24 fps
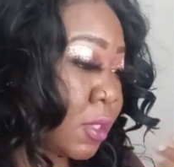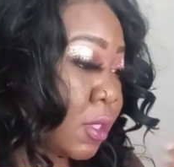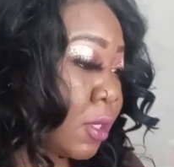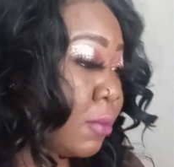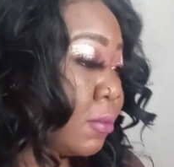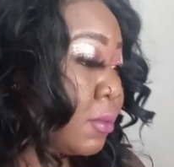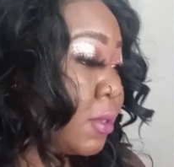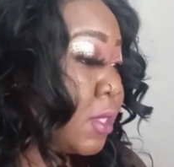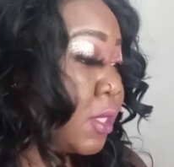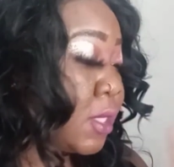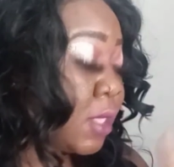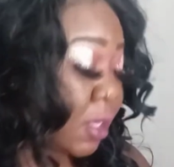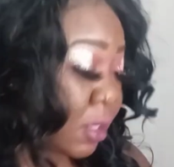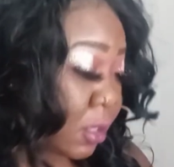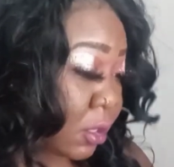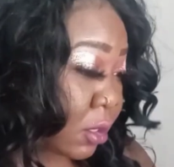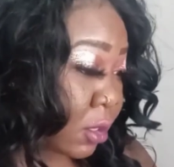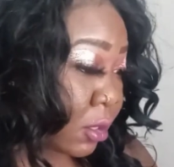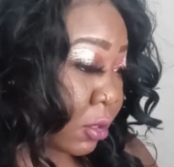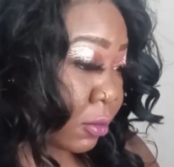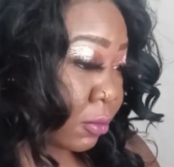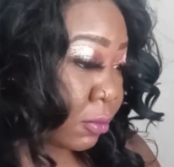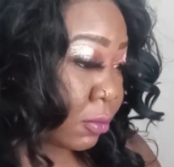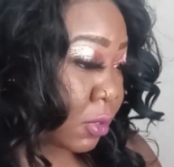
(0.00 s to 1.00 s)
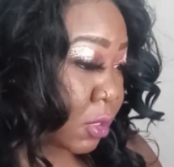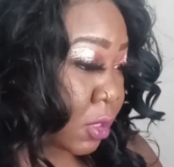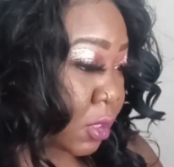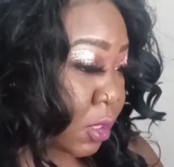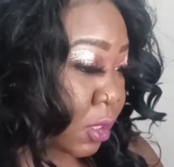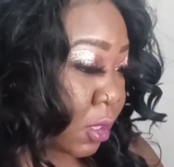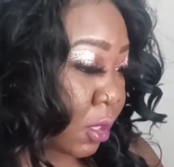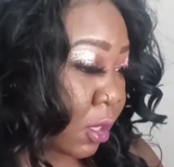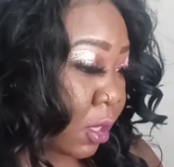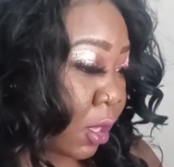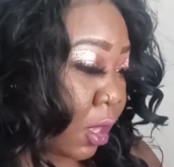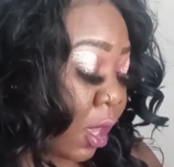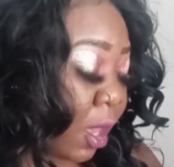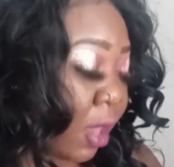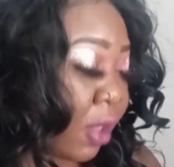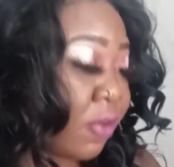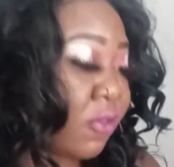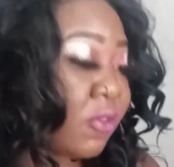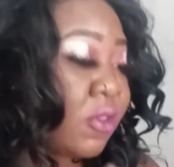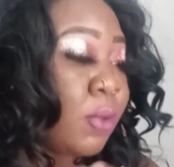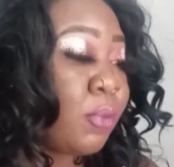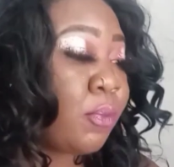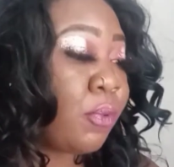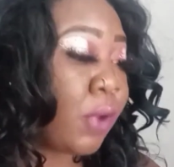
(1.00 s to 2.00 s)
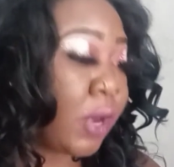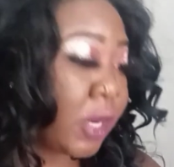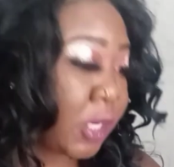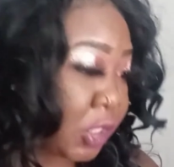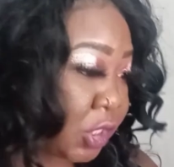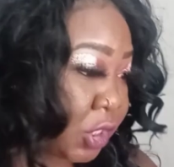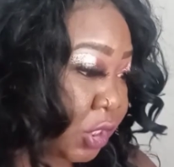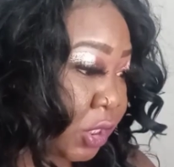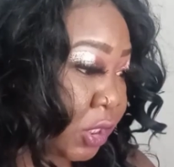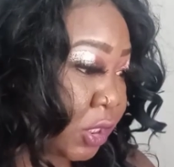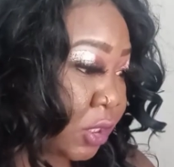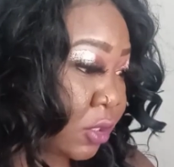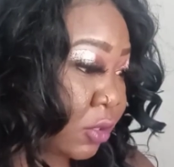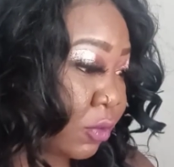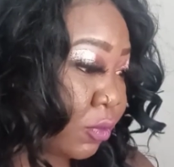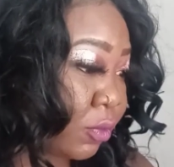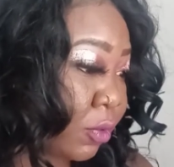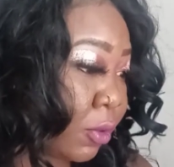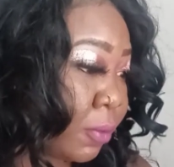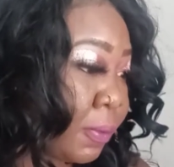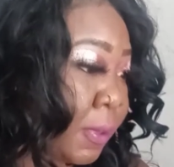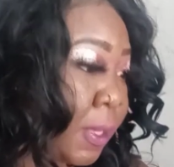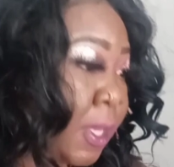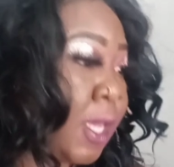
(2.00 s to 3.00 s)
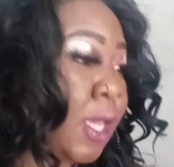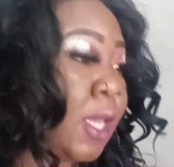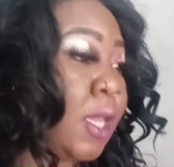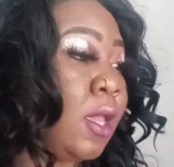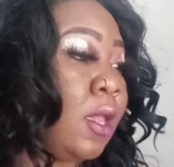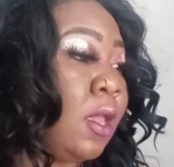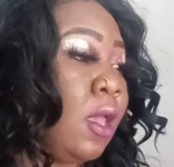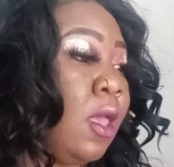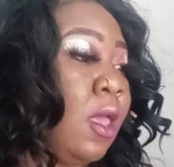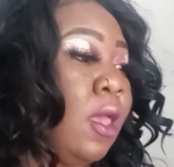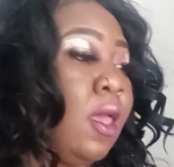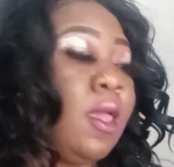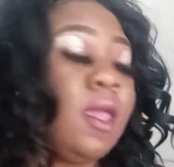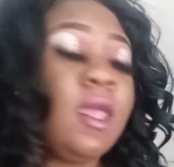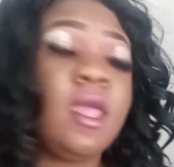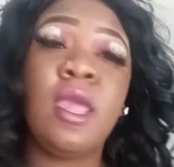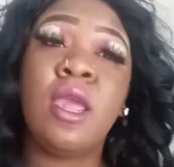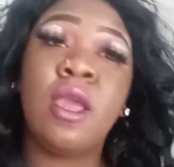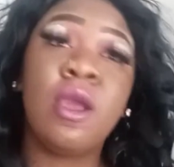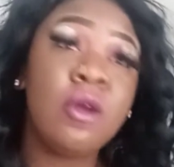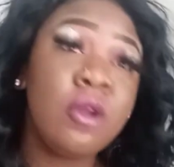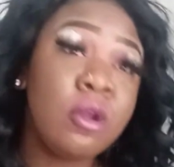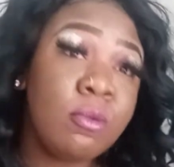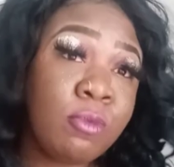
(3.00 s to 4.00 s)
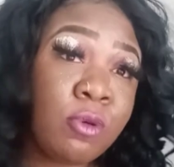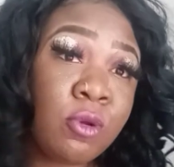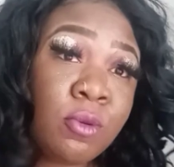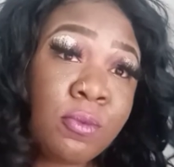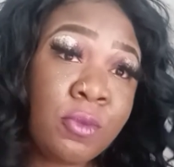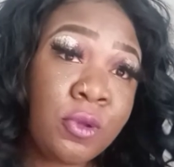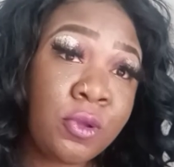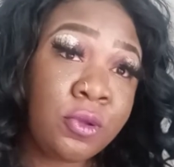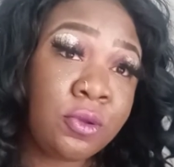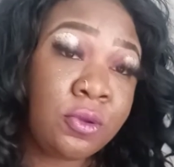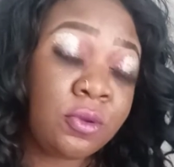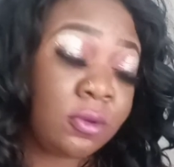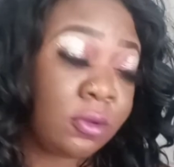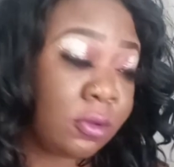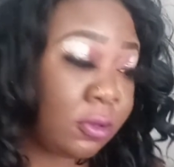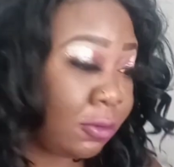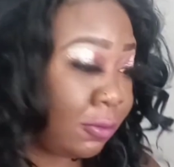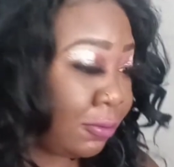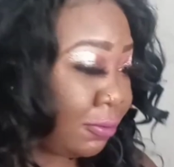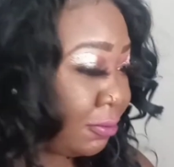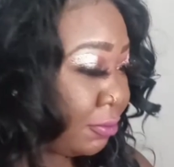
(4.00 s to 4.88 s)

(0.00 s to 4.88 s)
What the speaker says: Some symptoms of depression would be irritable mood,